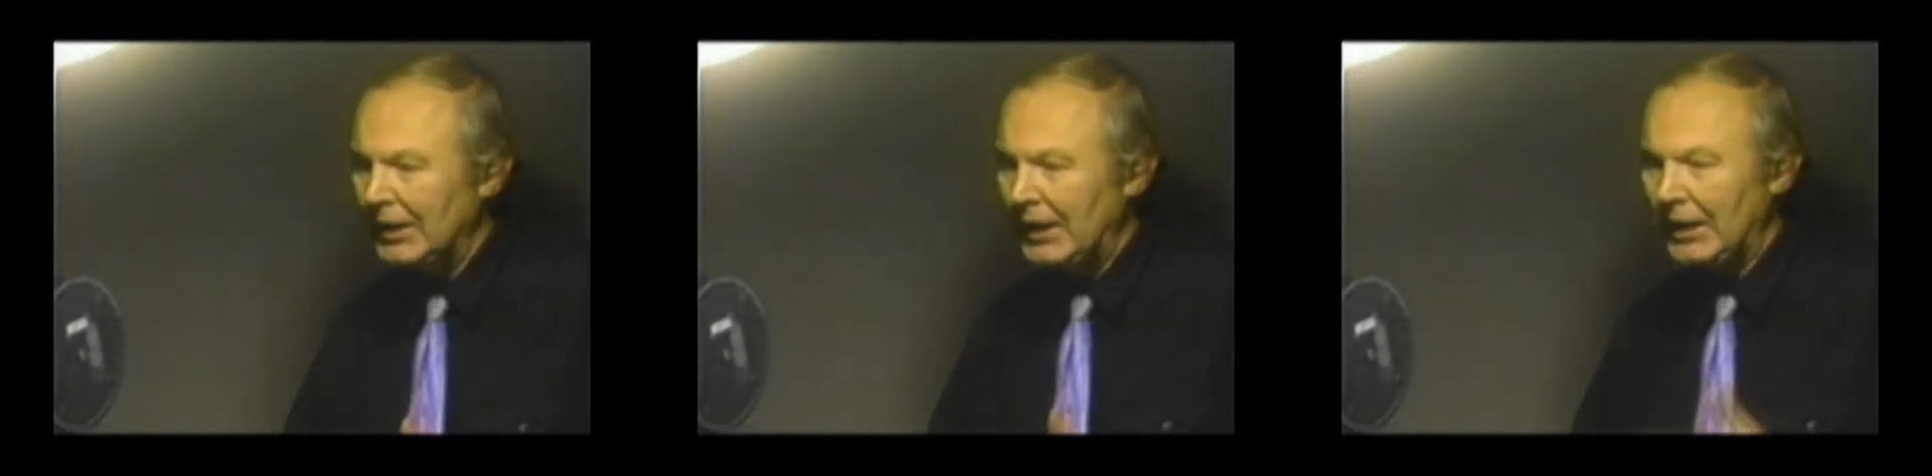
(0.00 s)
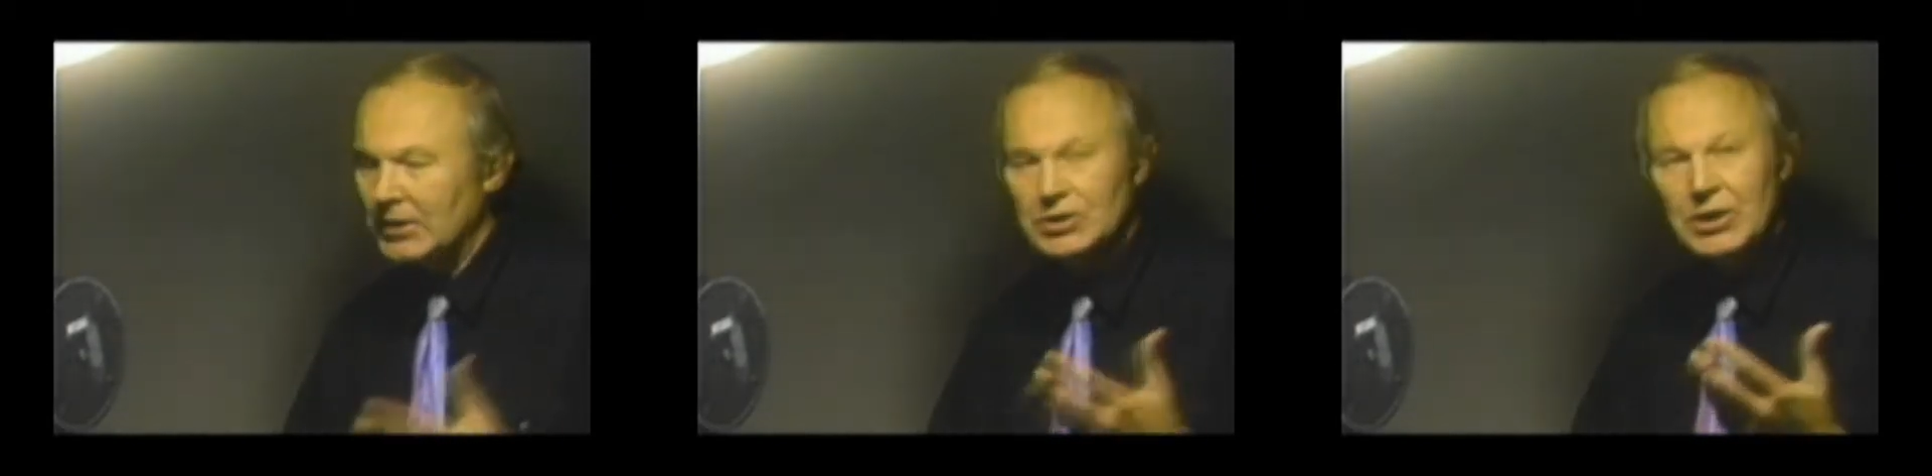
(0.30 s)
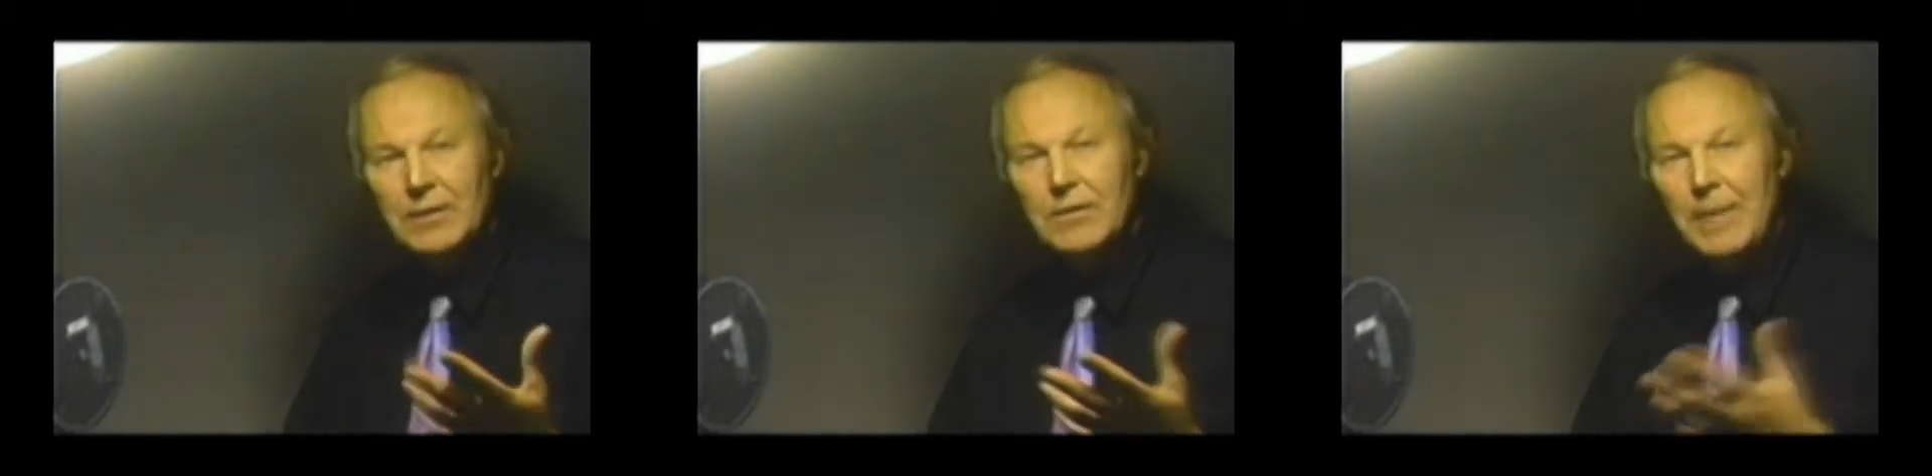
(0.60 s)
and
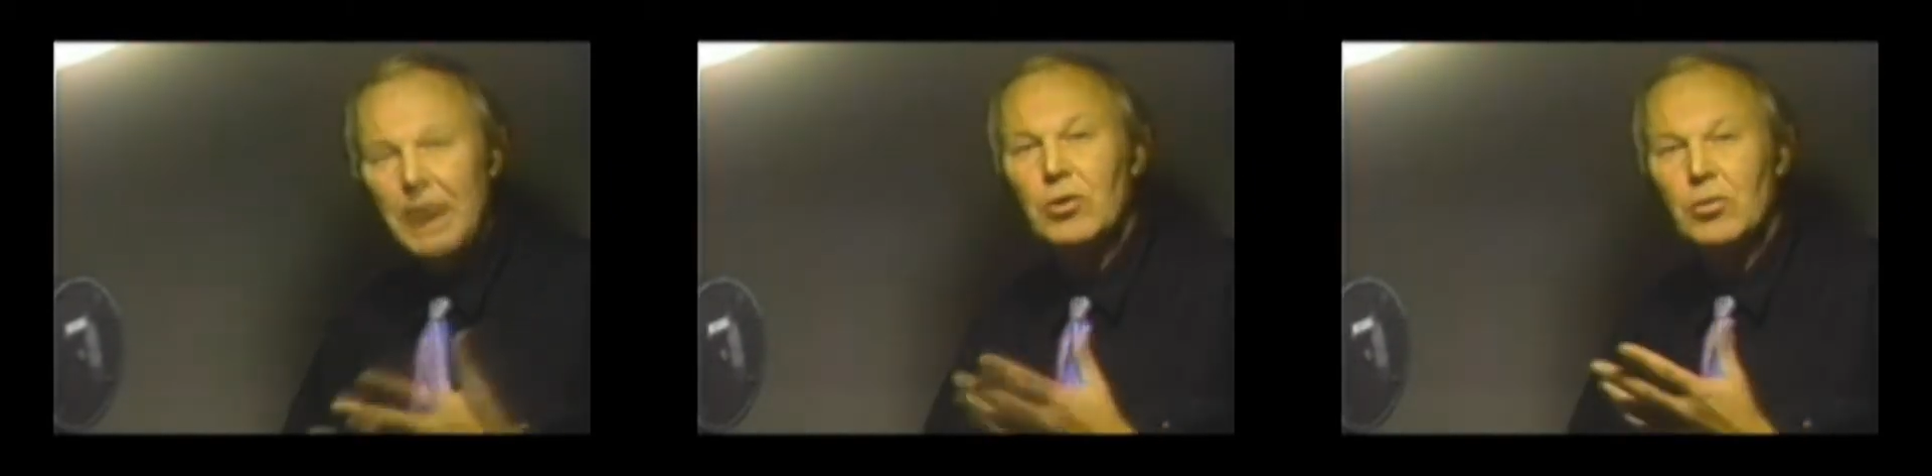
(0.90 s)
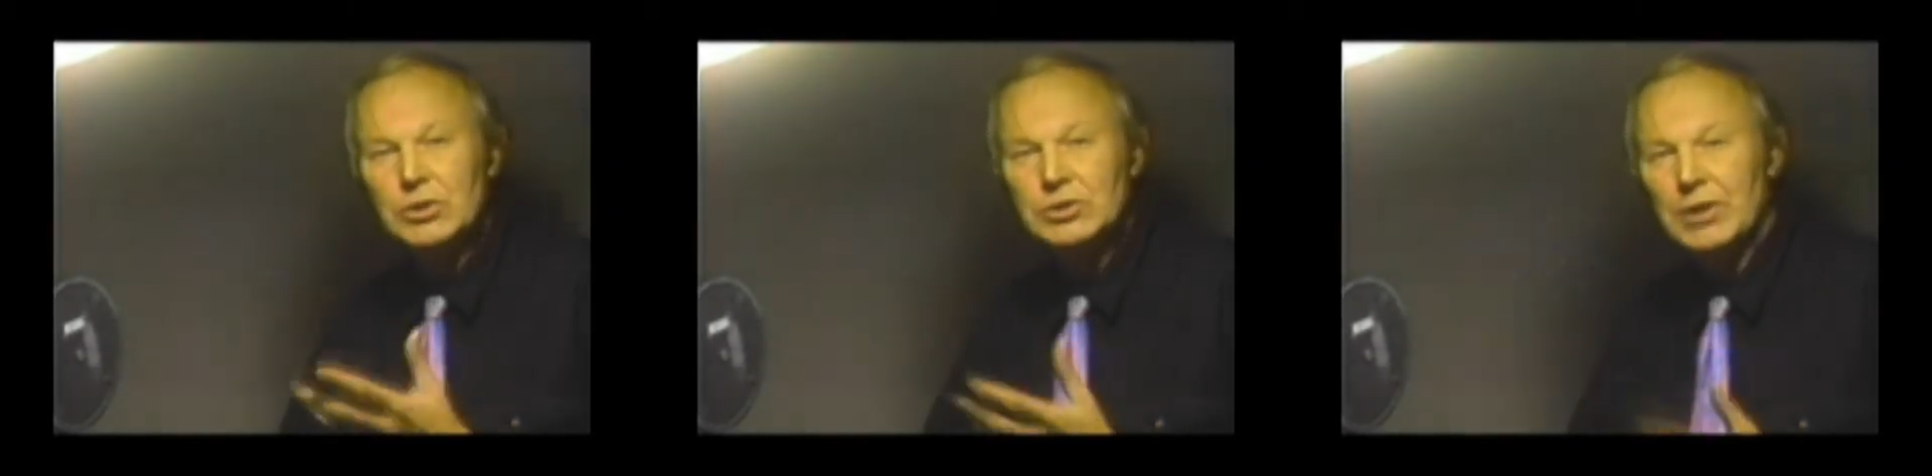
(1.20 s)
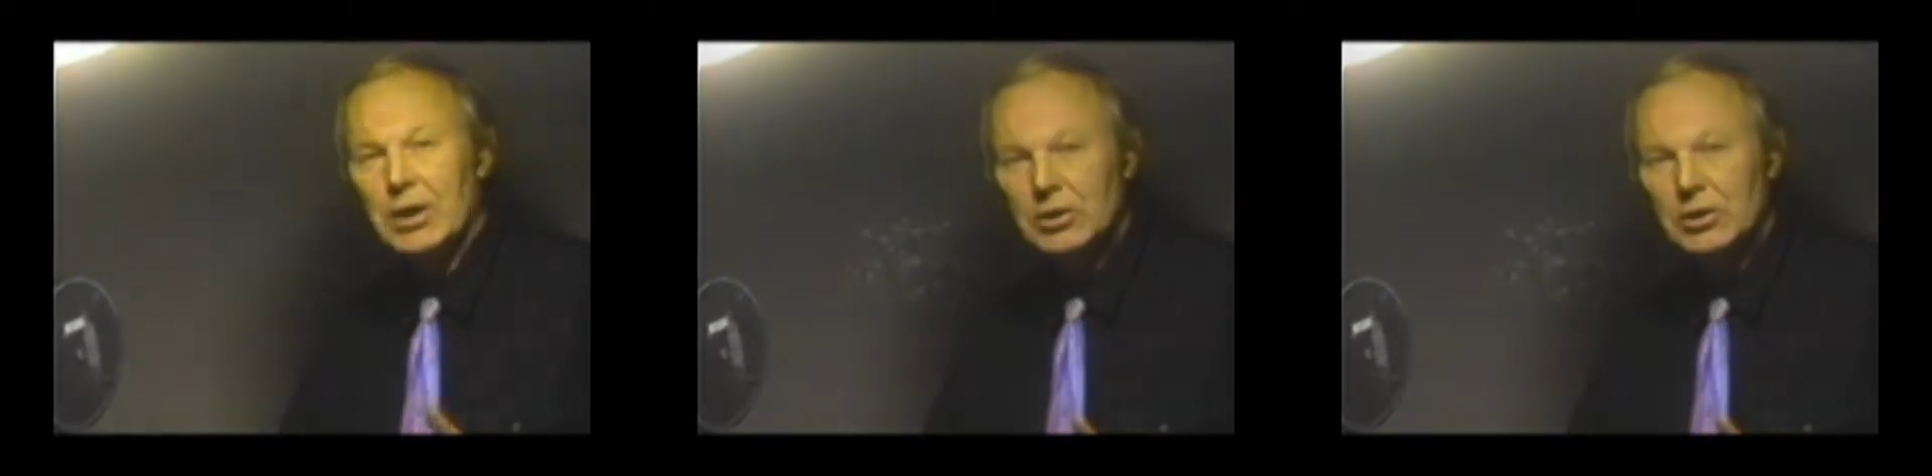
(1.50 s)
seeing the manner in which they are